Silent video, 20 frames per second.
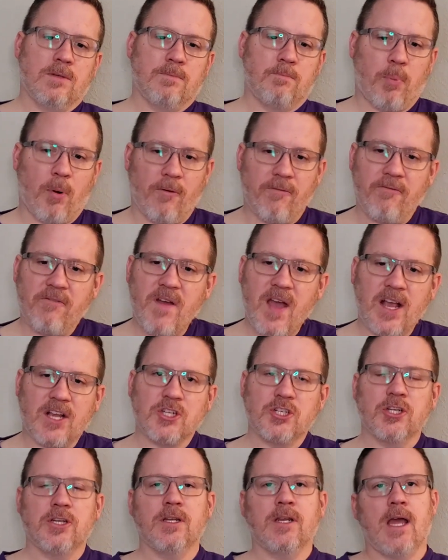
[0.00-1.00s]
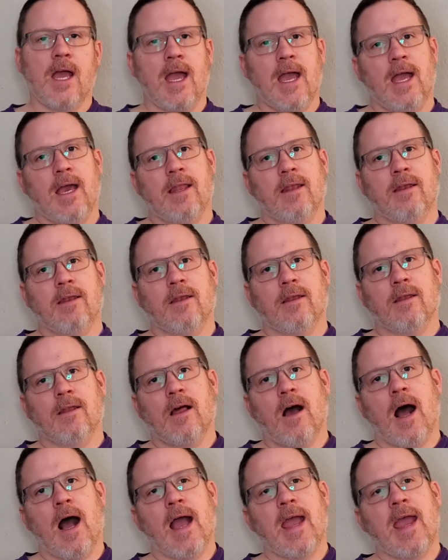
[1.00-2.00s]
perfection, and
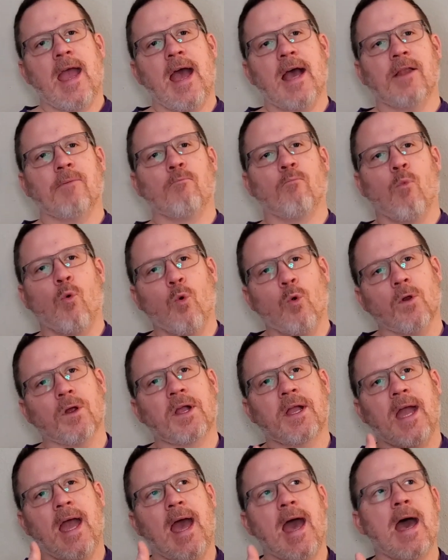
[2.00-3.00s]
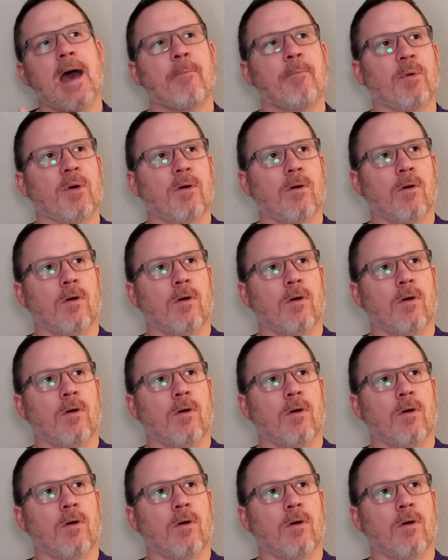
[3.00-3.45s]
I had more gap